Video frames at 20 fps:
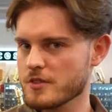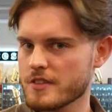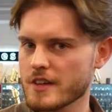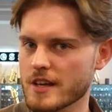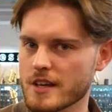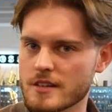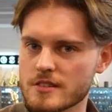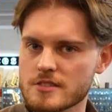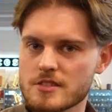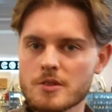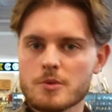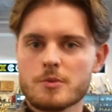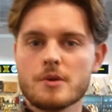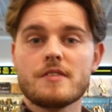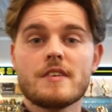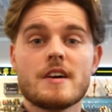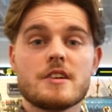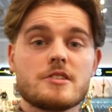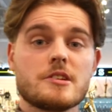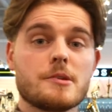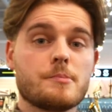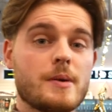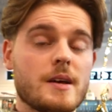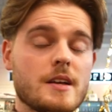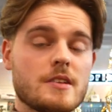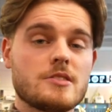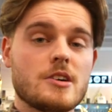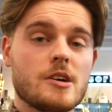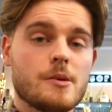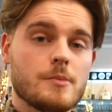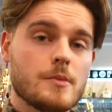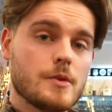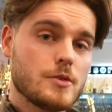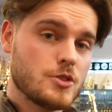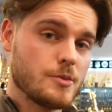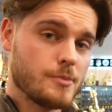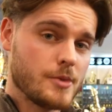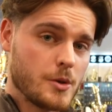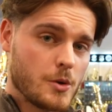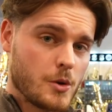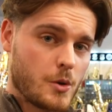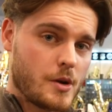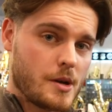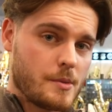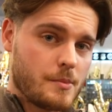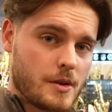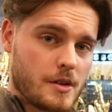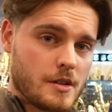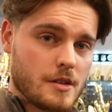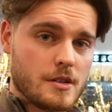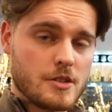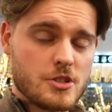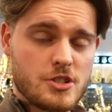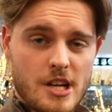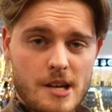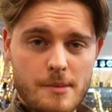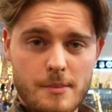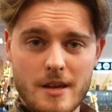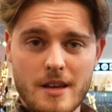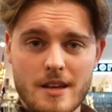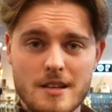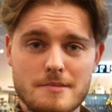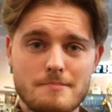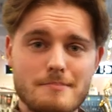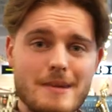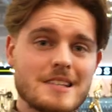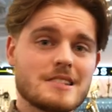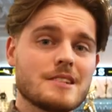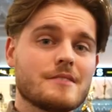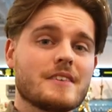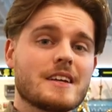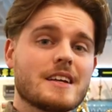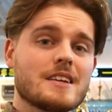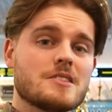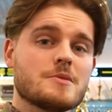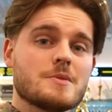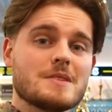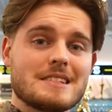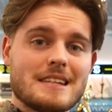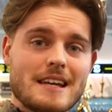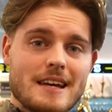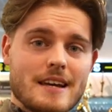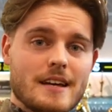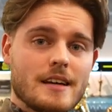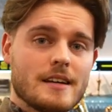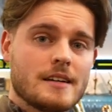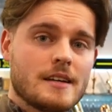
things, we've actually picked up some new equipment. Jamie is massively into his gear.